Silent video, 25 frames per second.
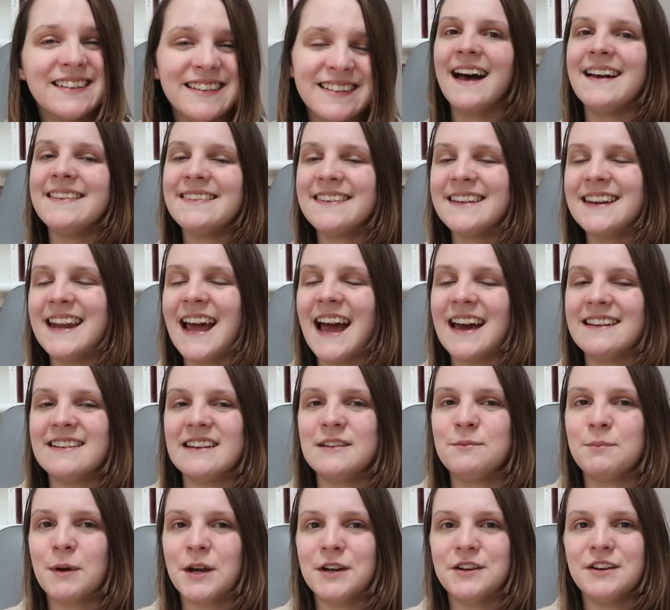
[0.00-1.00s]
As an
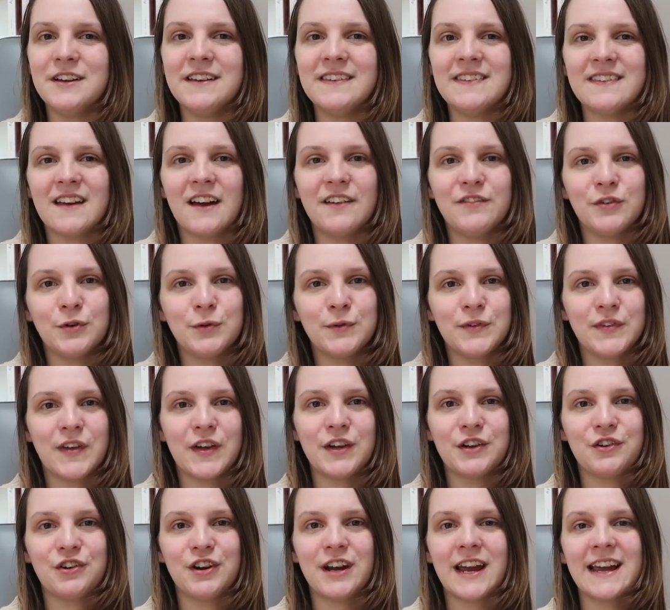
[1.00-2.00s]
added bonus, I've
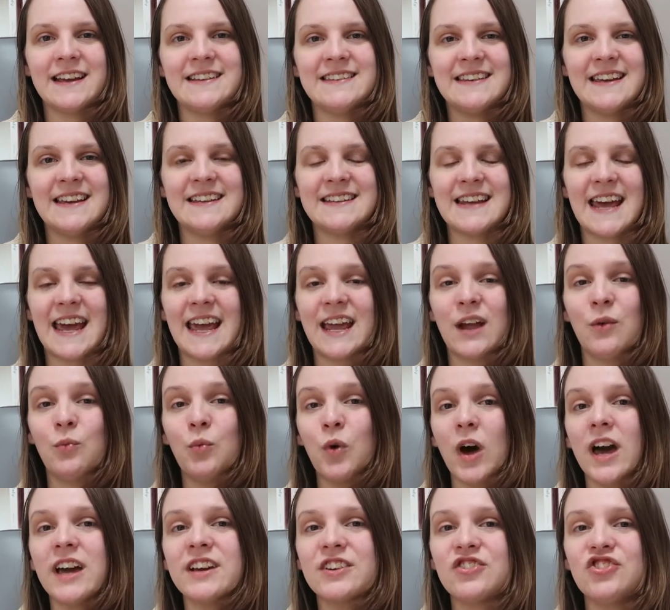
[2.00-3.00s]
also created a
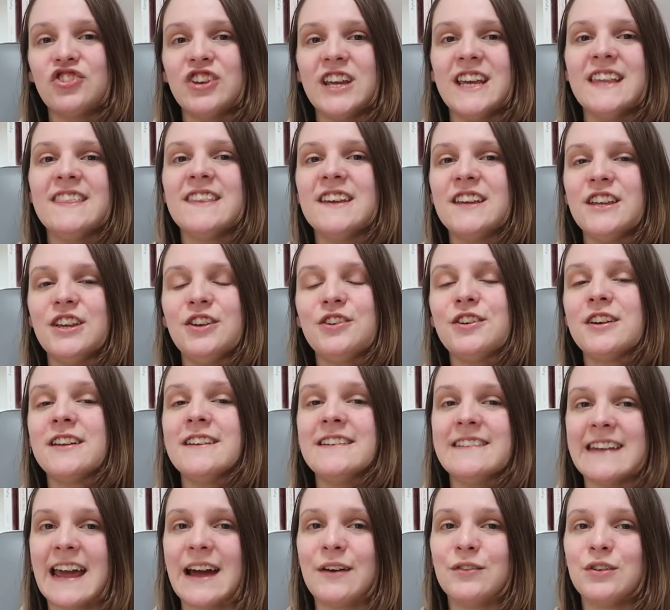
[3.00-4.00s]
worksheet that you
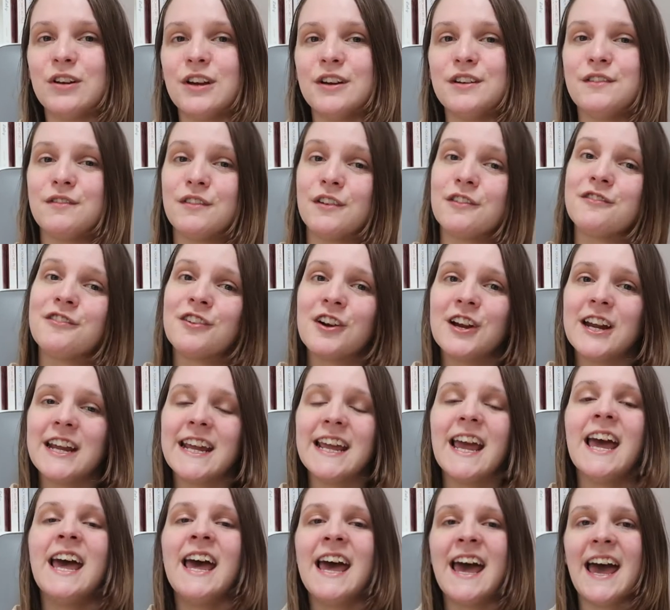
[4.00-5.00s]
can download for
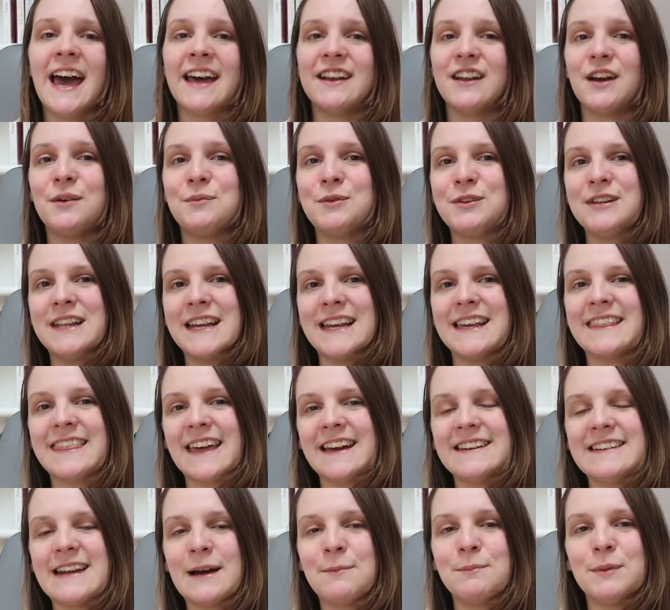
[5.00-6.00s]
free, and I will link
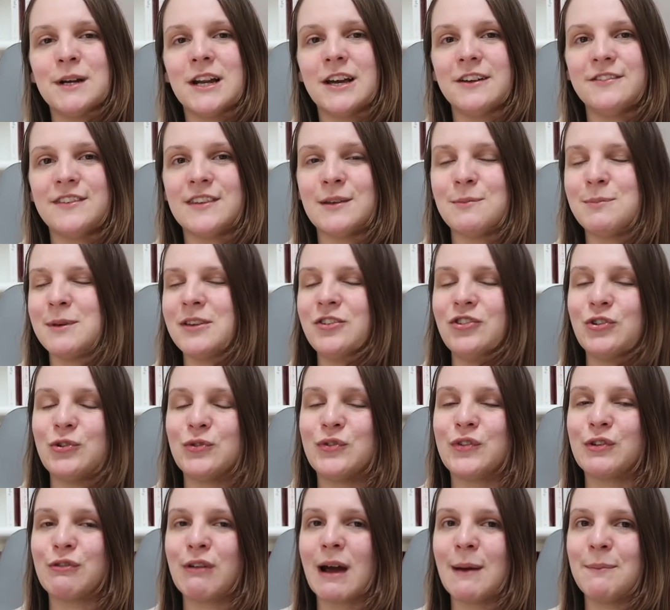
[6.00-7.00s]
that down below, so be sure
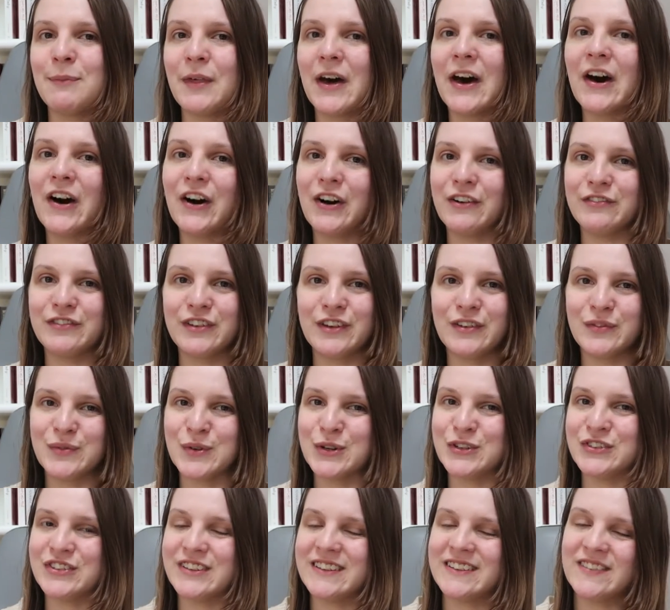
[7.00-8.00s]
to grab that after you've
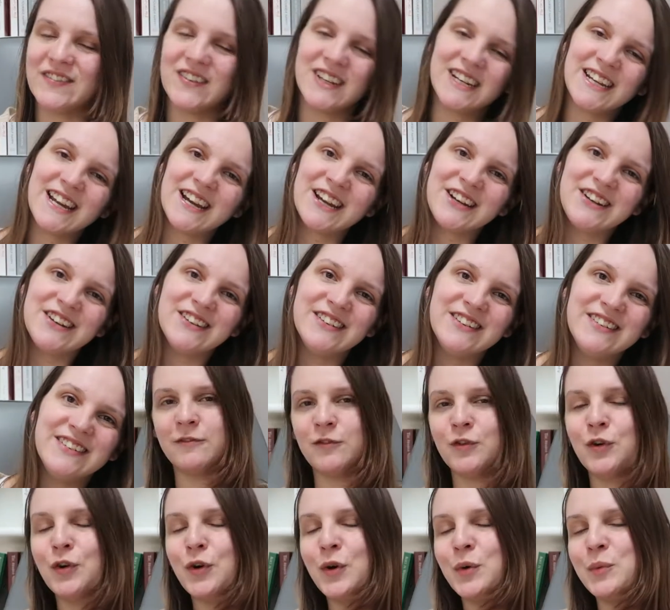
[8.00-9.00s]
watched this video.
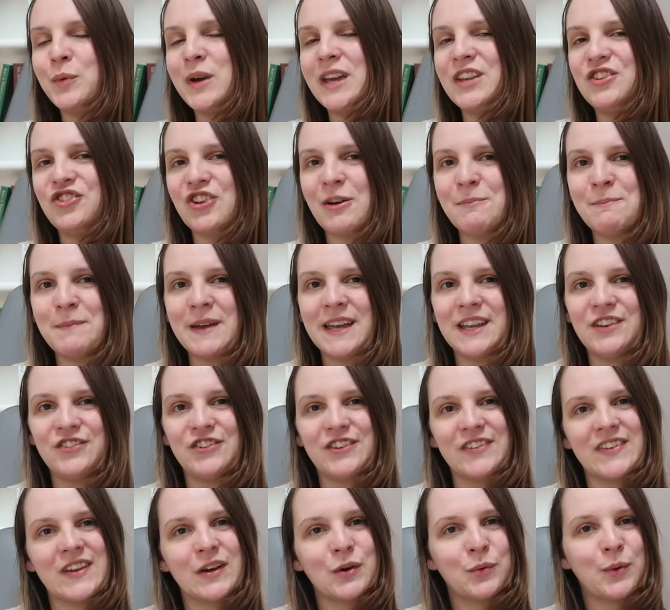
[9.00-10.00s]
Before we jump in,
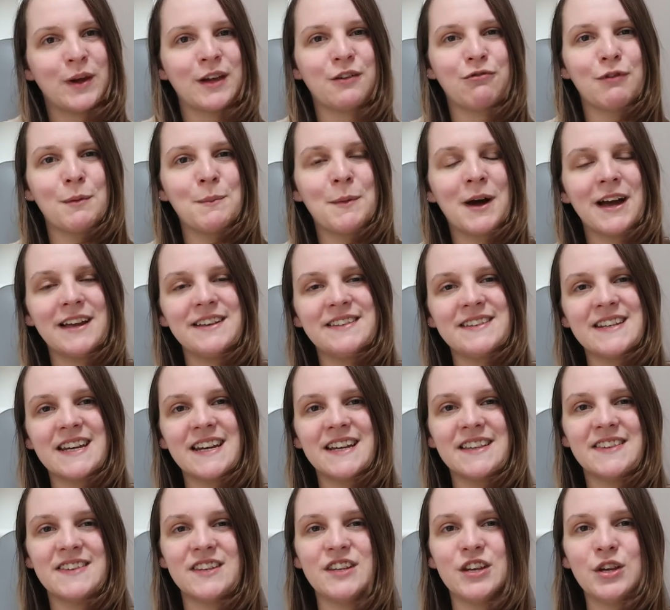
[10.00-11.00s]
just a quick
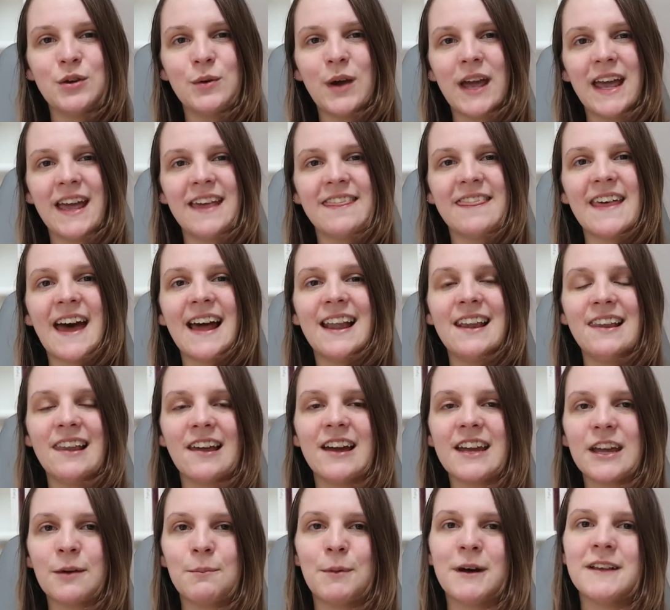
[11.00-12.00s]
reminder to hit that
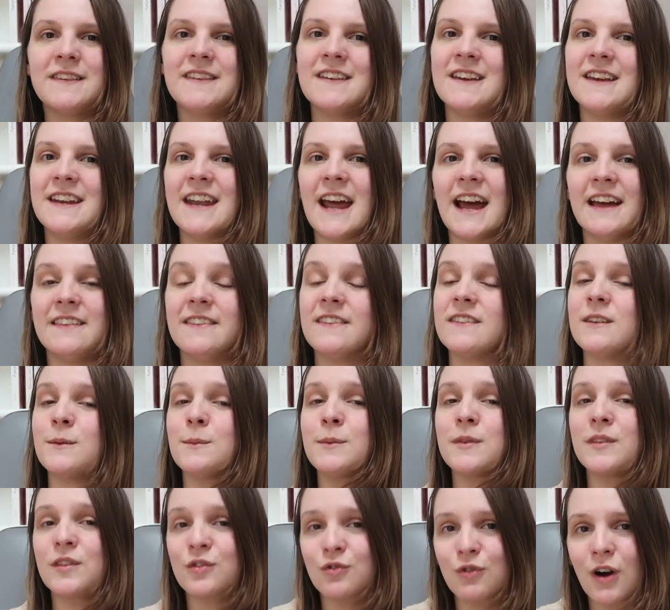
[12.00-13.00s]
like button and
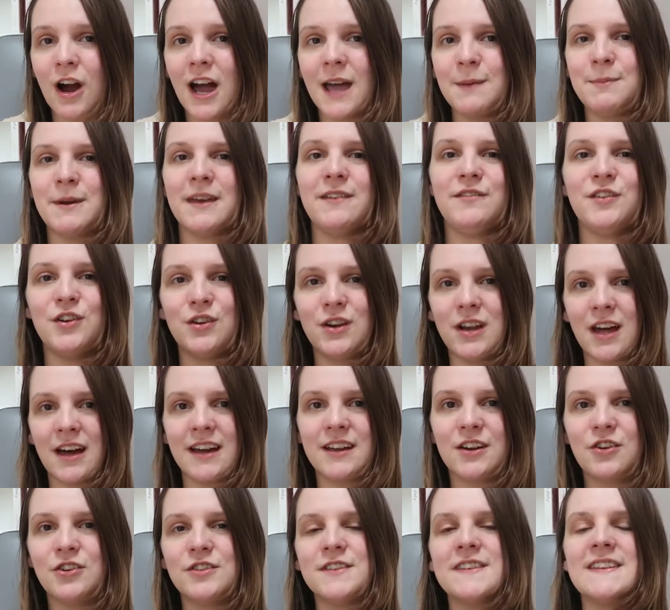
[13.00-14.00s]
subscribe if you
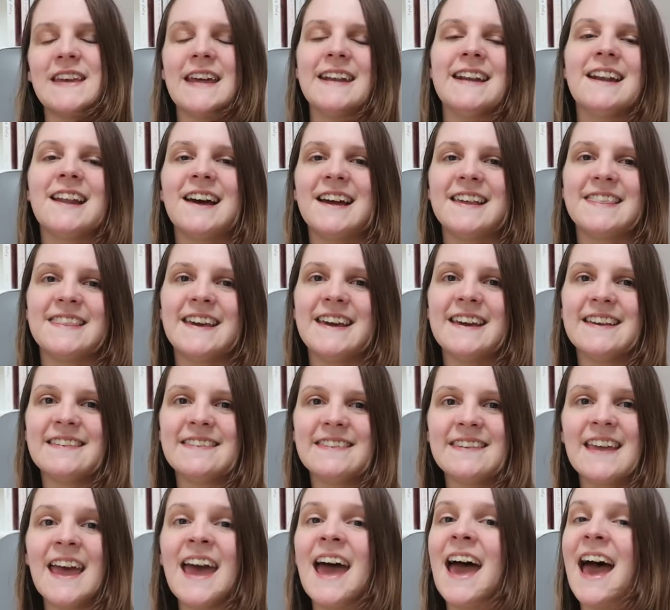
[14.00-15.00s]
like content like
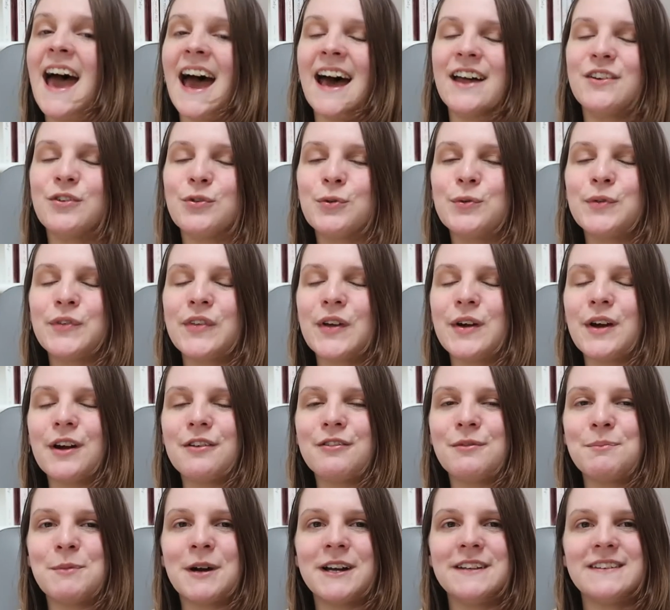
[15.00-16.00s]
this, and also
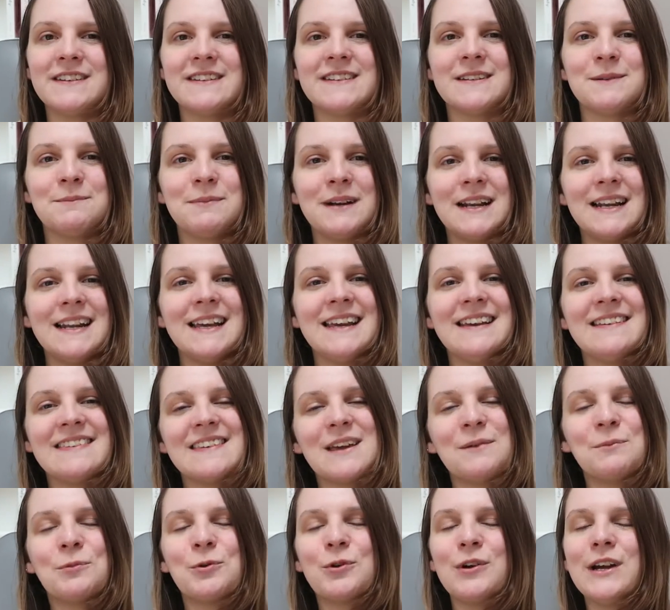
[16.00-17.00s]
a reminder to please
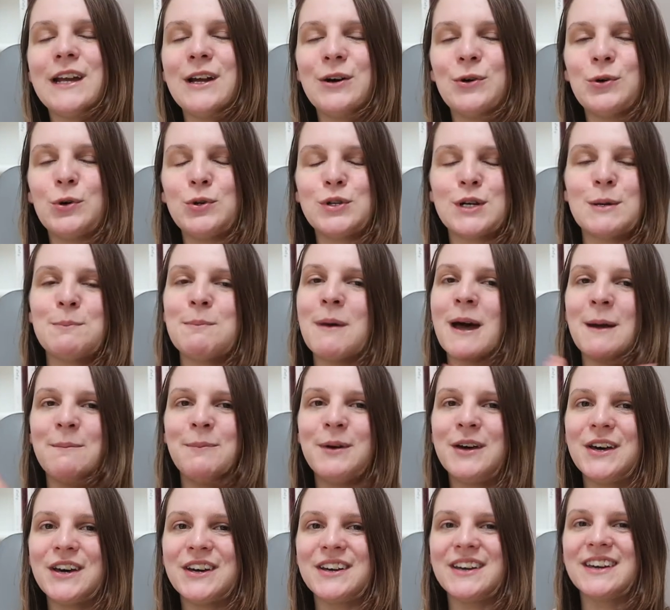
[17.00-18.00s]
pre-order my
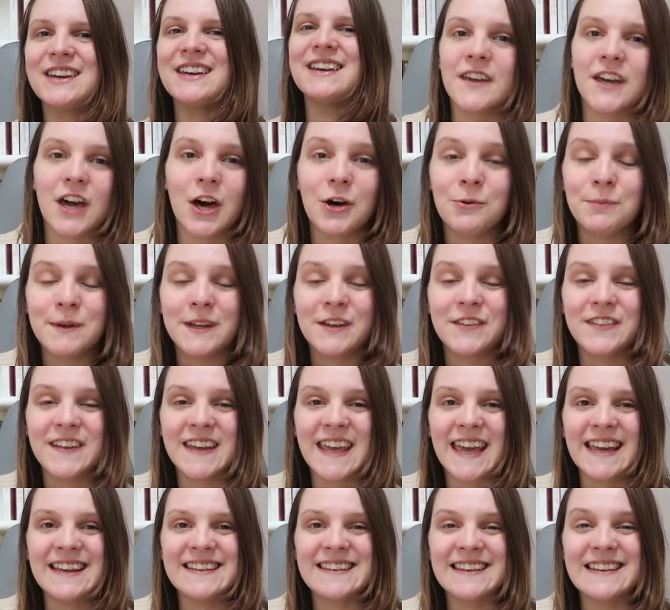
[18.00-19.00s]
book. The Girl Beyond the
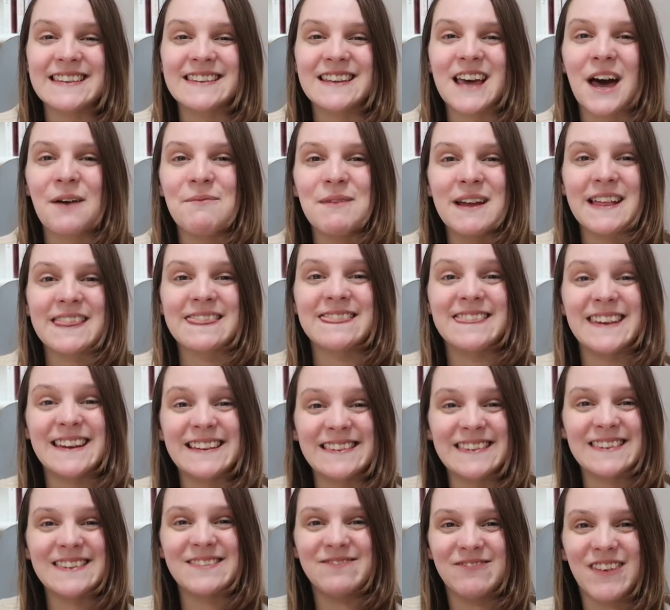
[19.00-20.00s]
Gate is coming
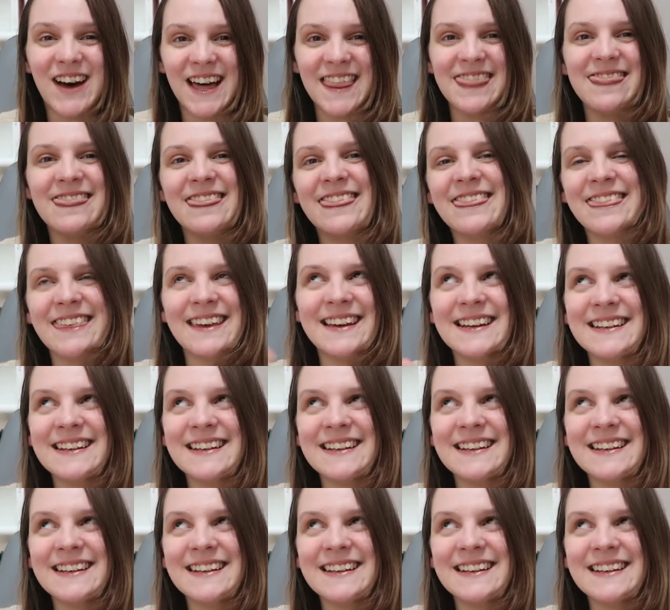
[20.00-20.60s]
this month.